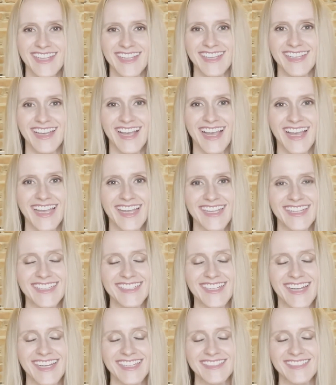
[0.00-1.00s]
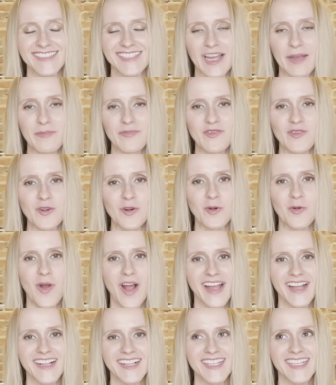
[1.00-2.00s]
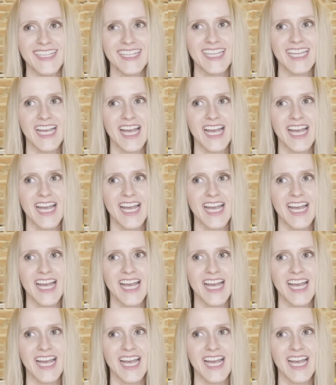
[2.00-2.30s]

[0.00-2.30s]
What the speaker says: and I stopped for a while.